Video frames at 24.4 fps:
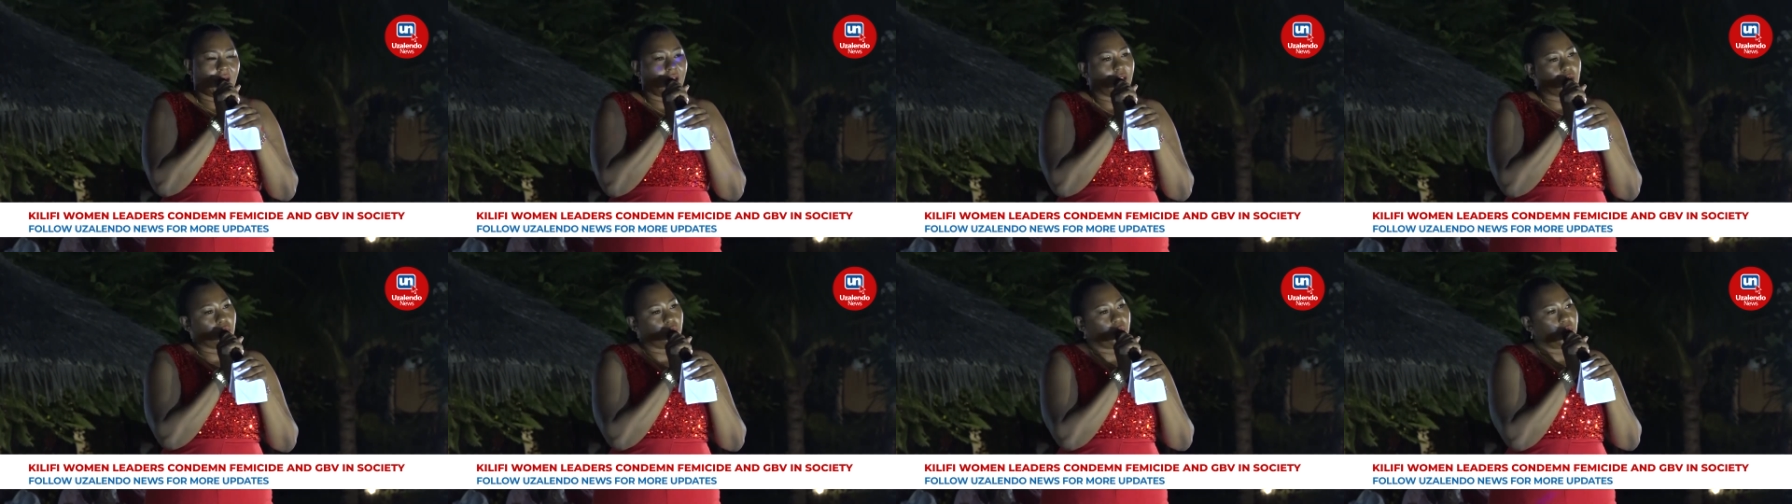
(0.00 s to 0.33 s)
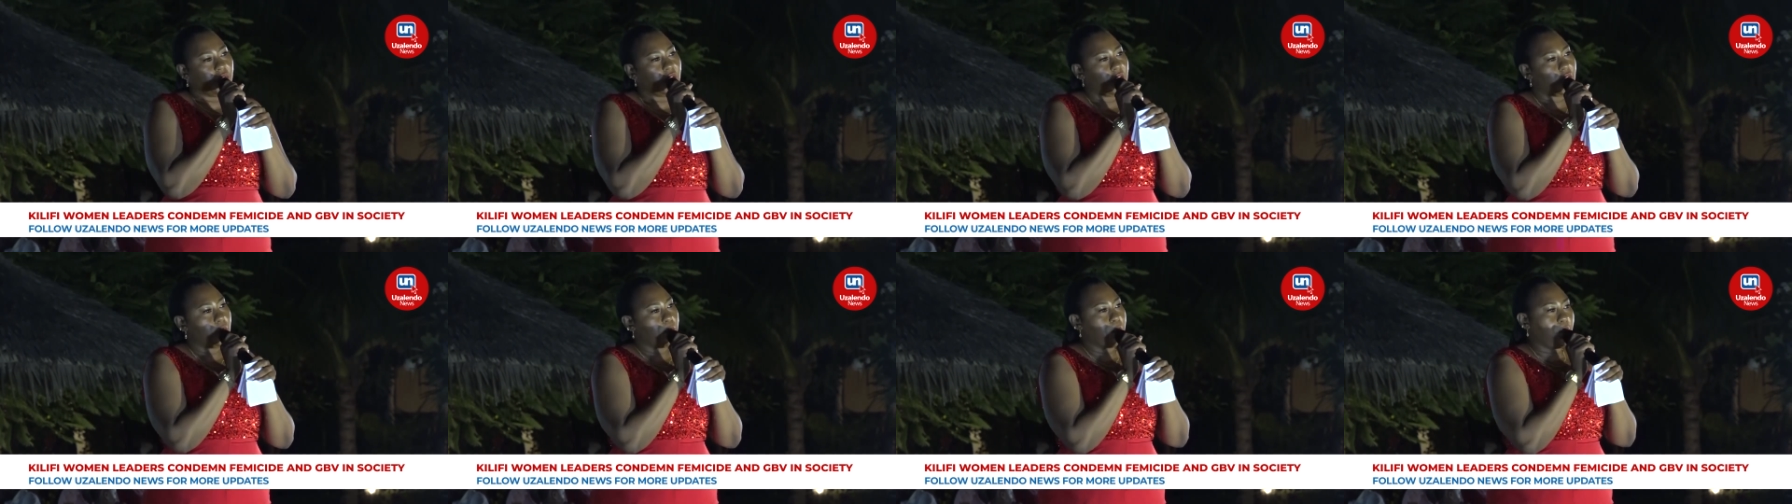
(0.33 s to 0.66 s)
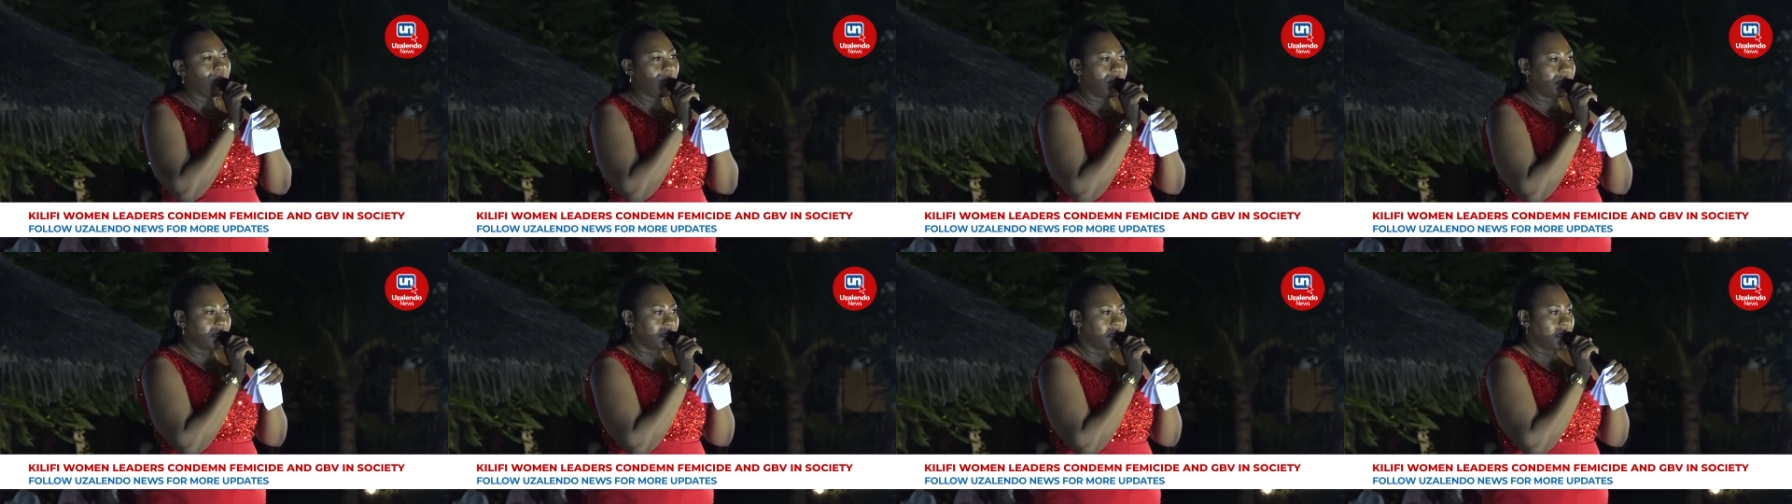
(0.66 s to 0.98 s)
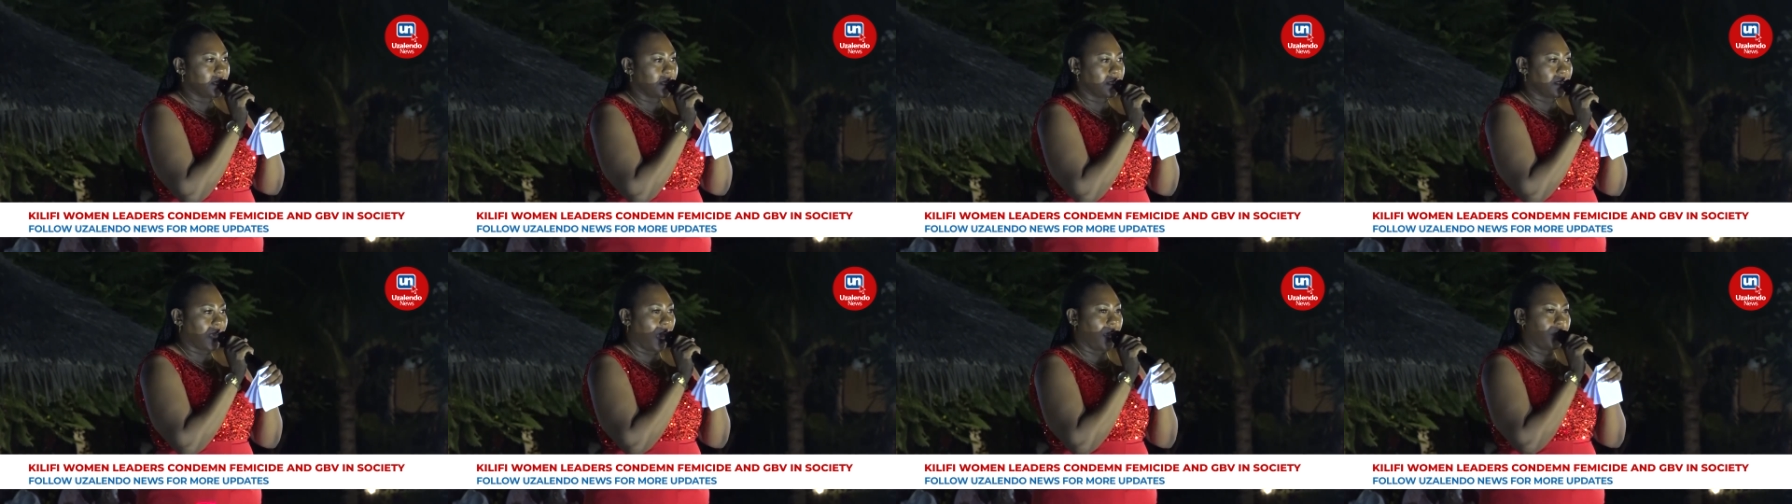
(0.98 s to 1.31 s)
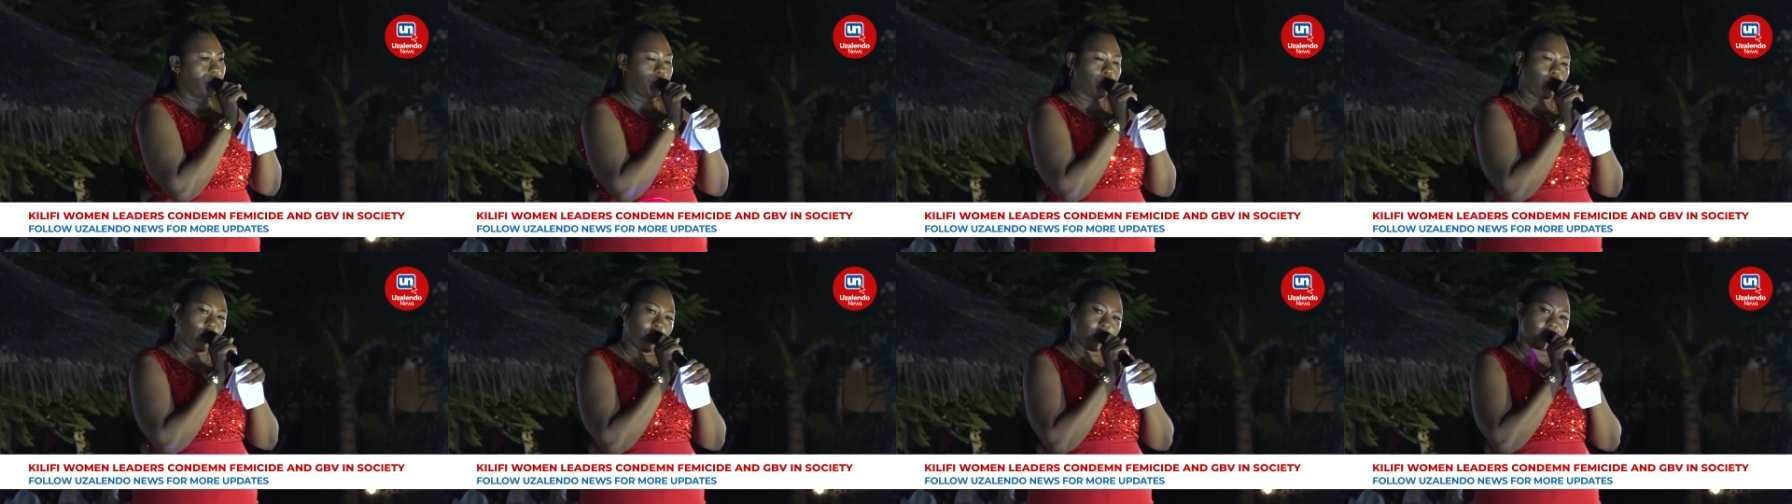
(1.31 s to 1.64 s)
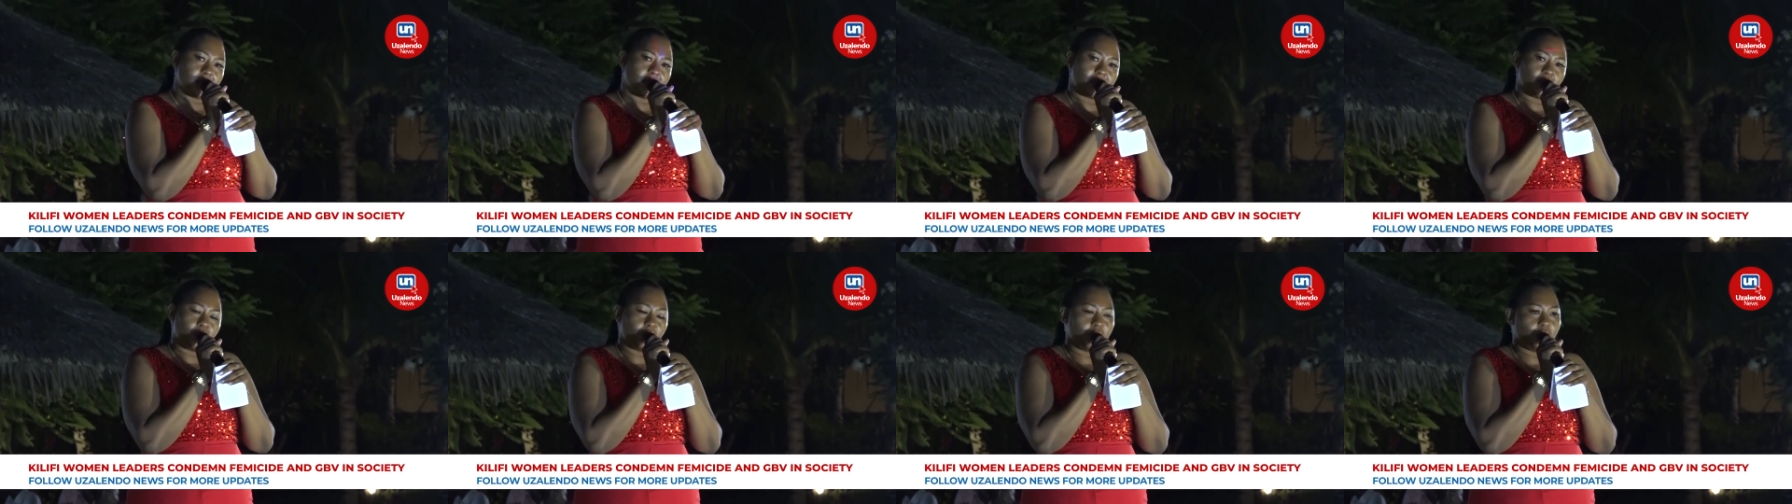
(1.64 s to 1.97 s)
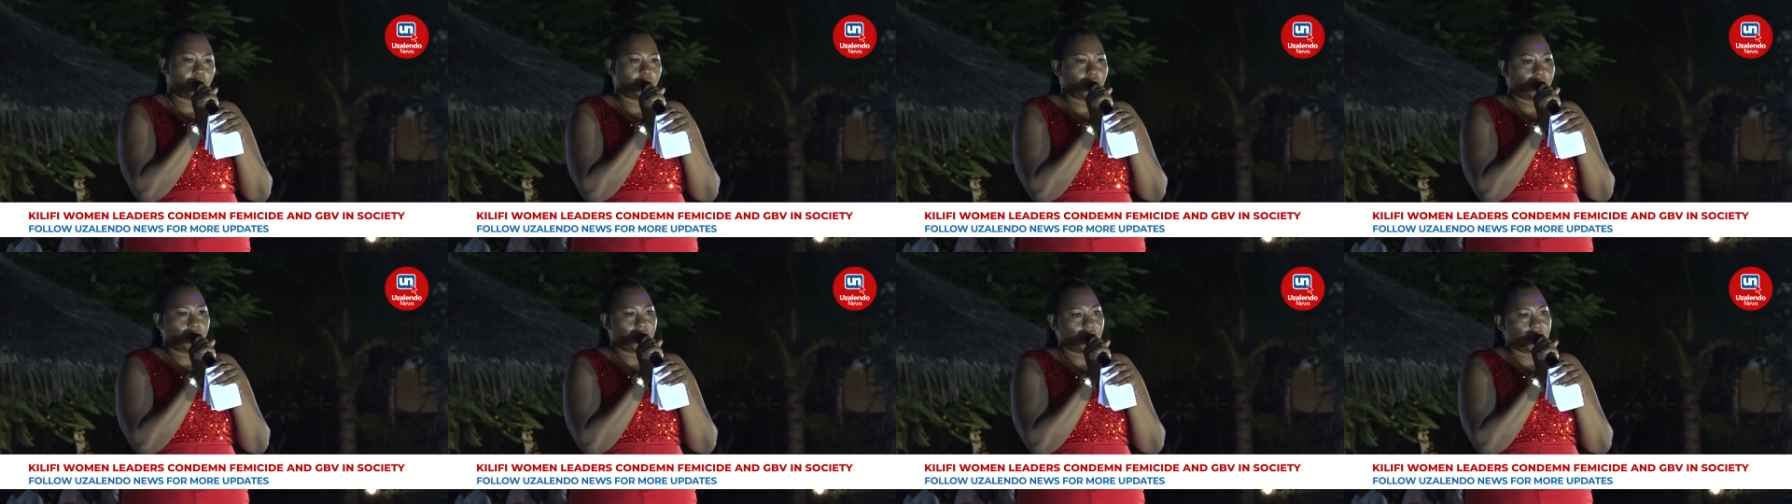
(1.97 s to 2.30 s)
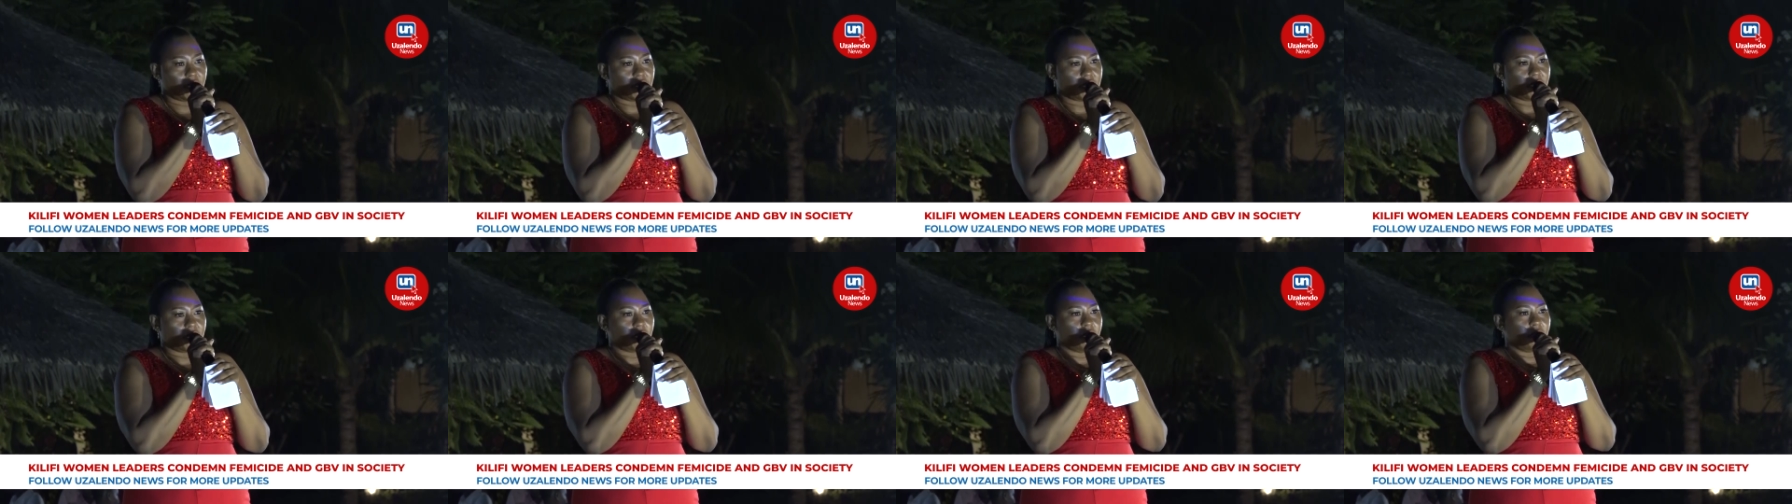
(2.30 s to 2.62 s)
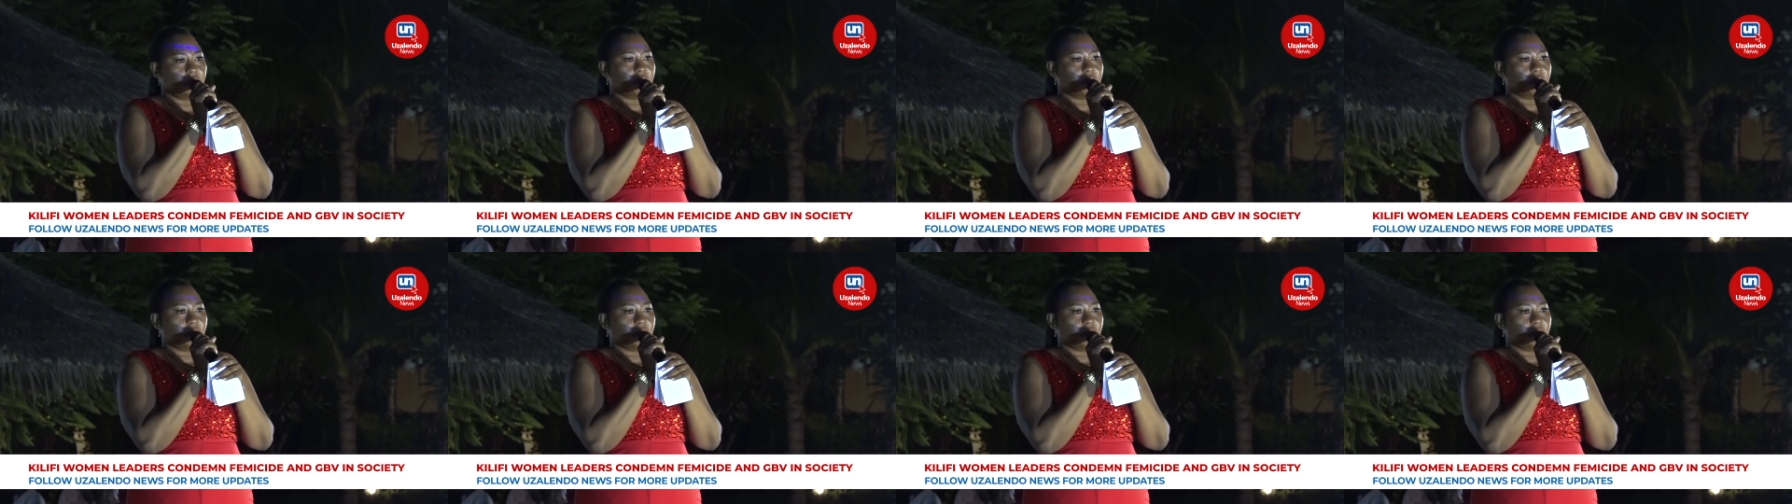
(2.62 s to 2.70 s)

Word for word: Like we need buildings and roads, we don't need